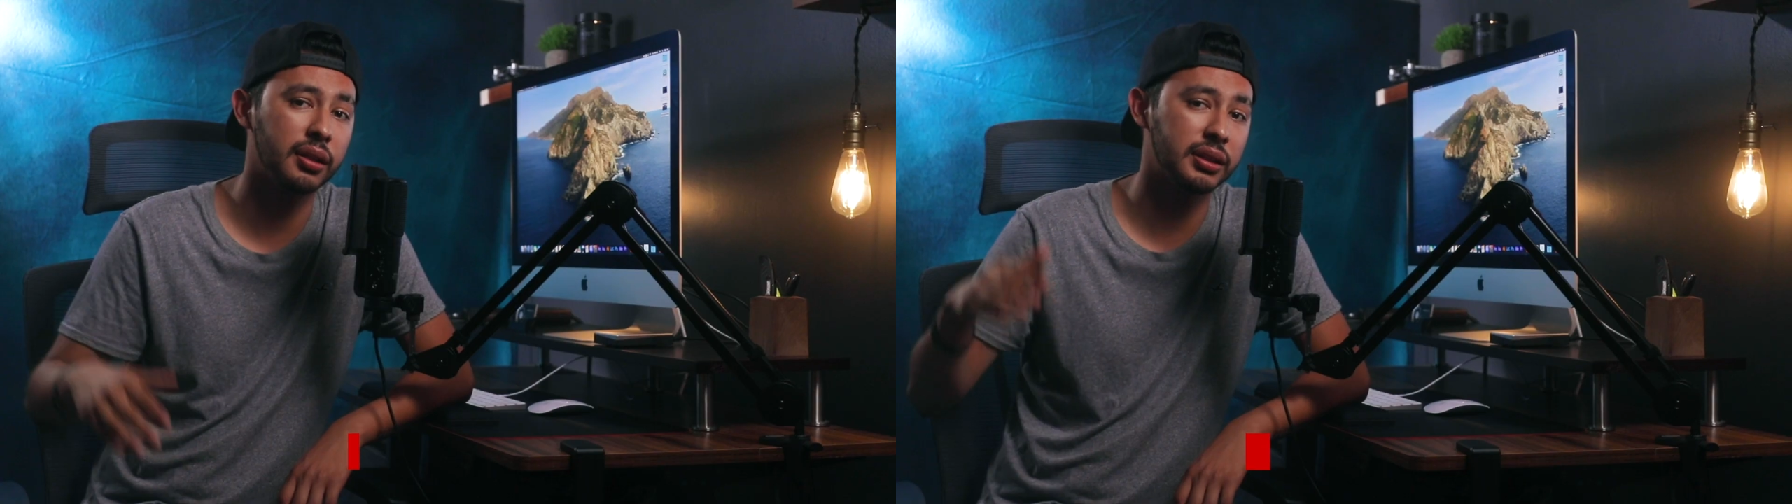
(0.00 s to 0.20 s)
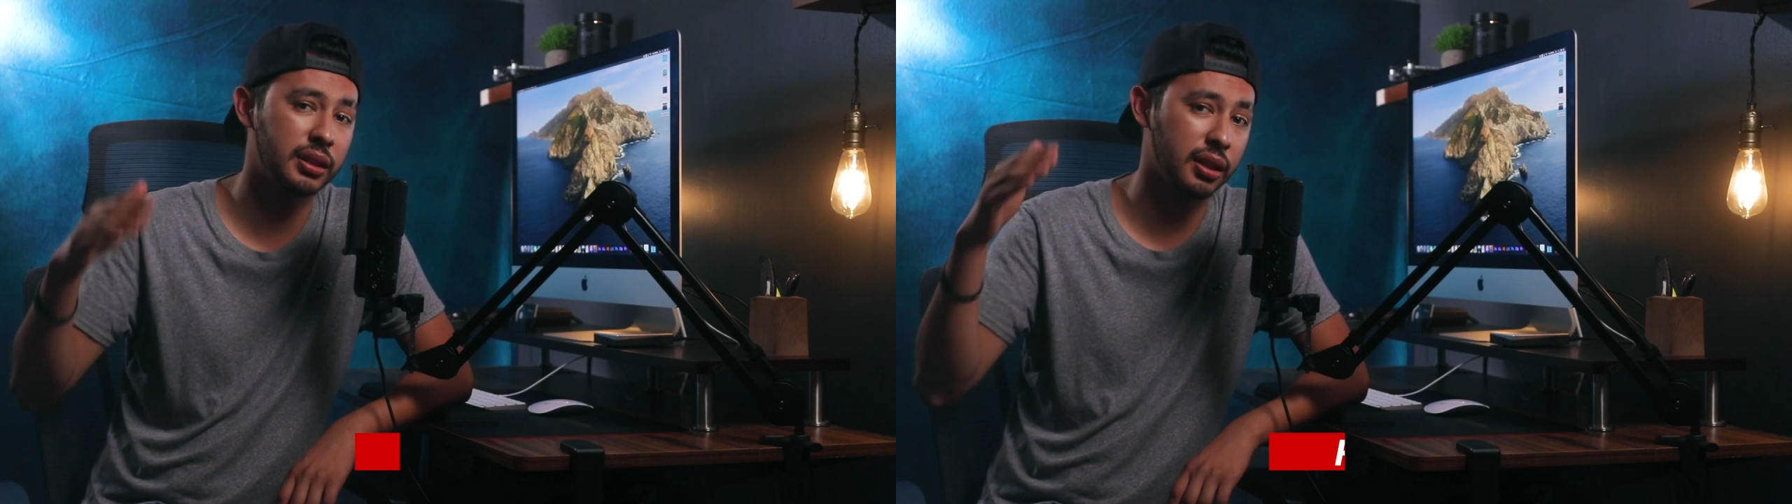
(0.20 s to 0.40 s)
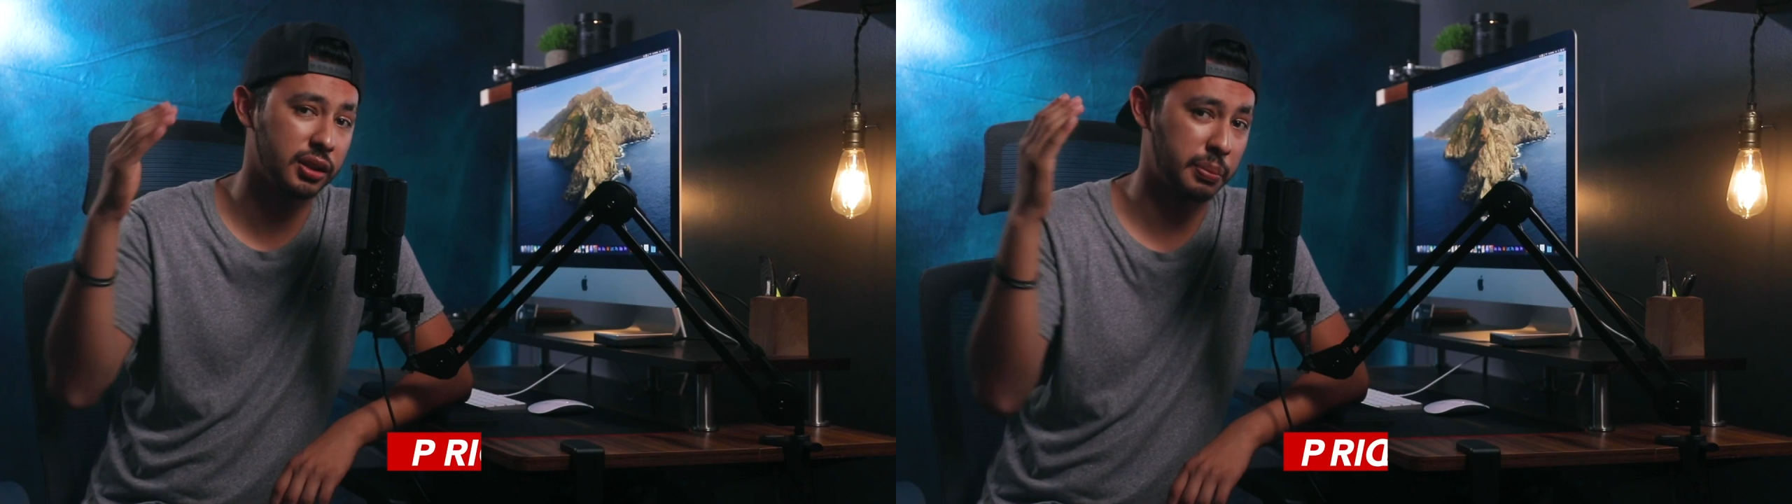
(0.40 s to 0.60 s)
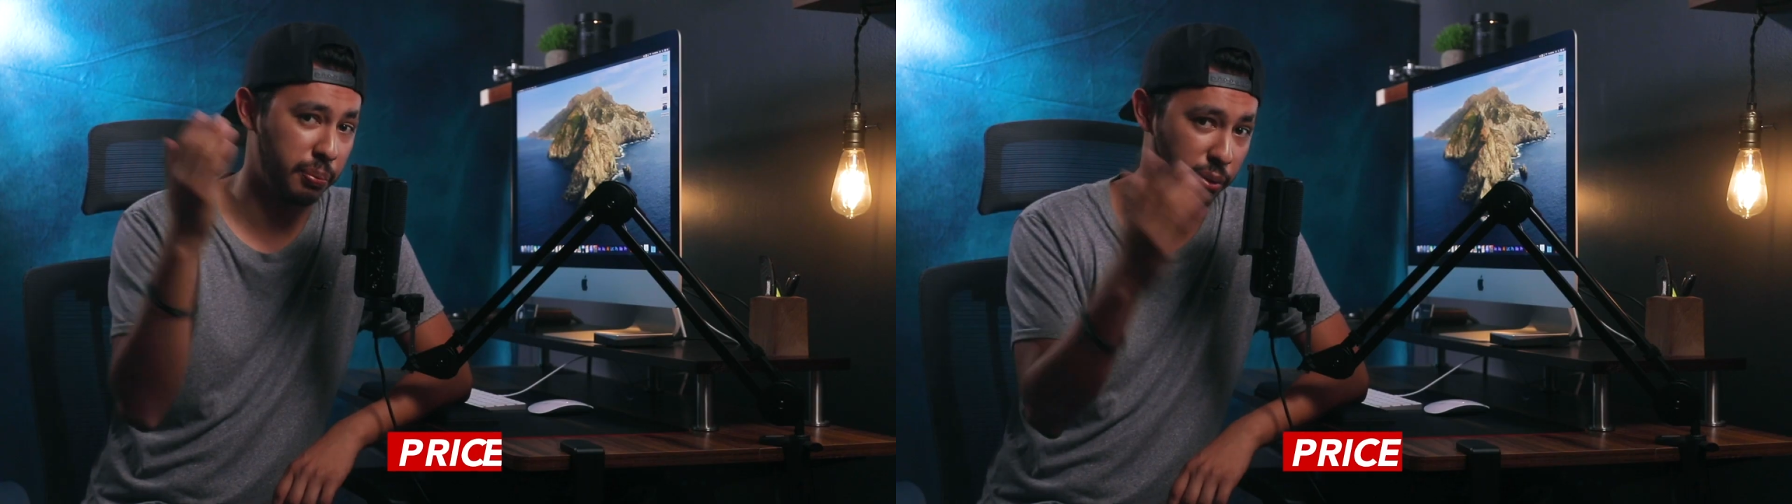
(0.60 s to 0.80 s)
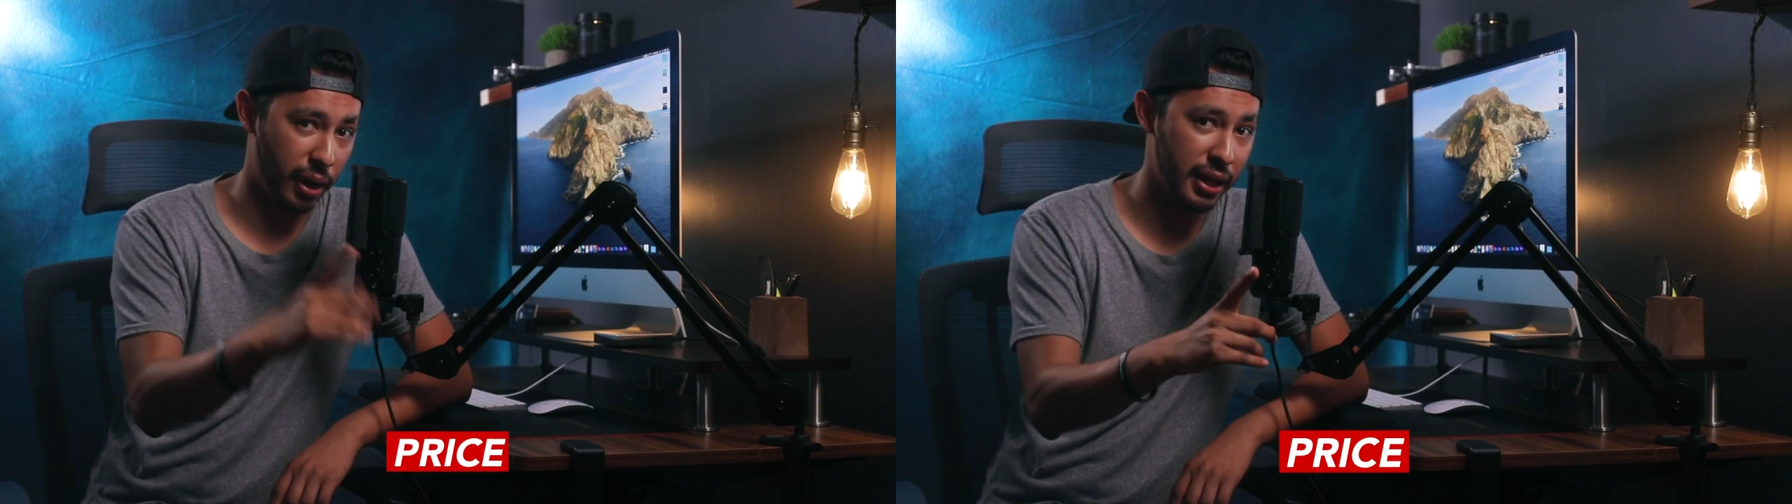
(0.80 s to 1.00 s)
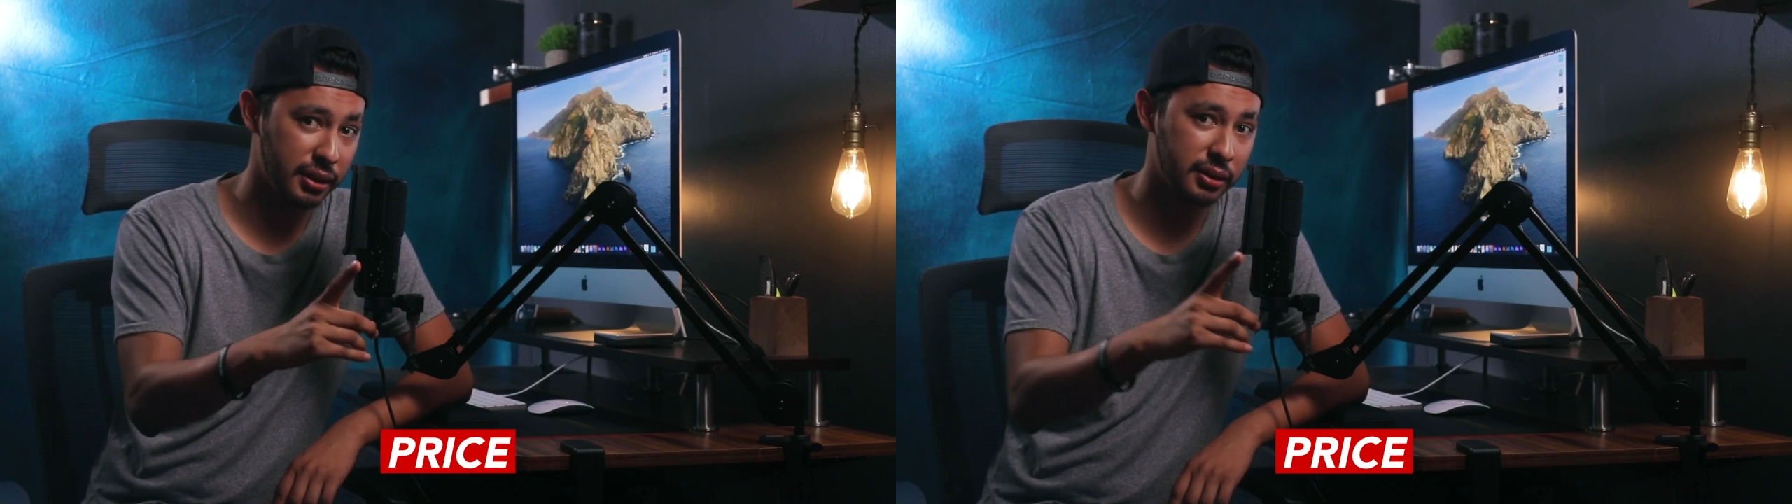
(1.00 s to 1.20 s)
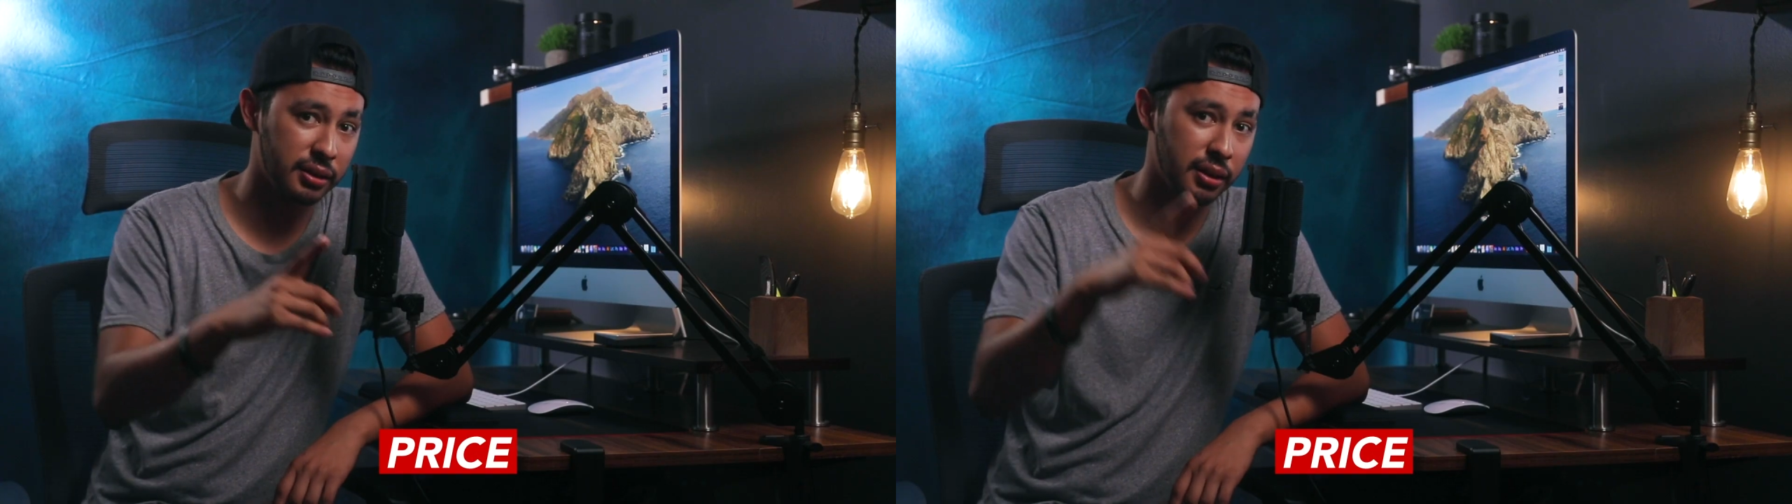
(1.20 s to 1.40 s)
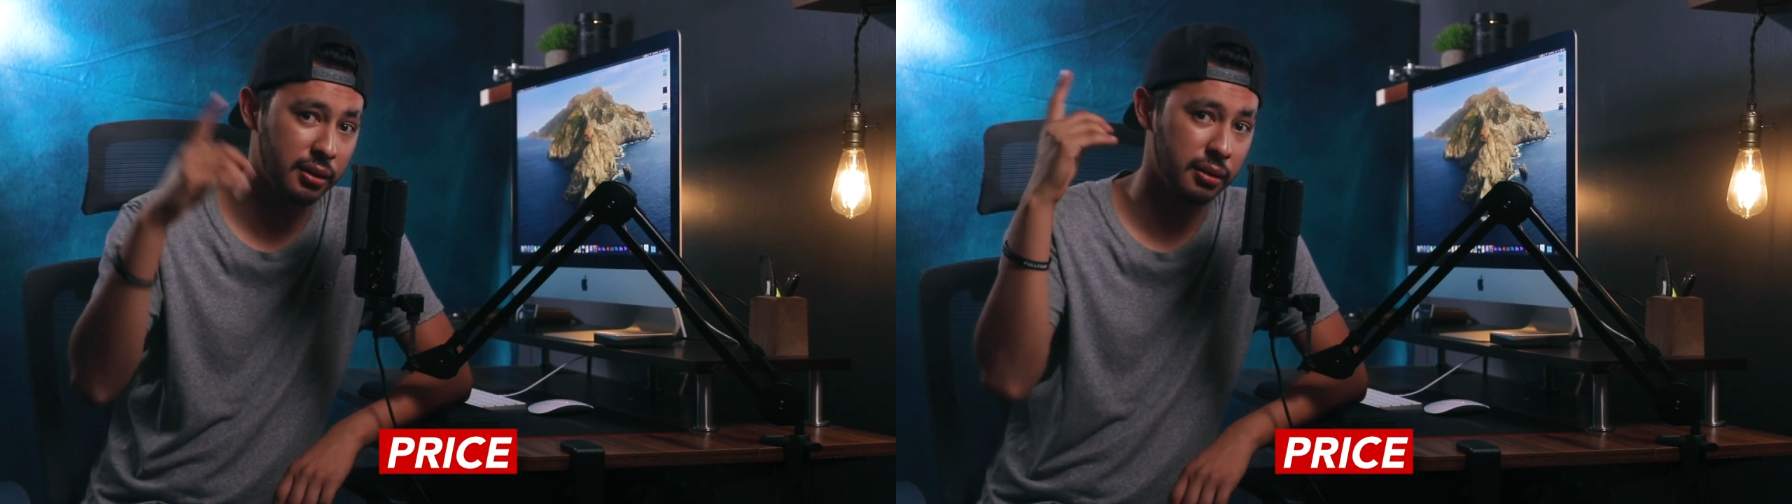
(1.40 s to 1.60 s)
to discuss price,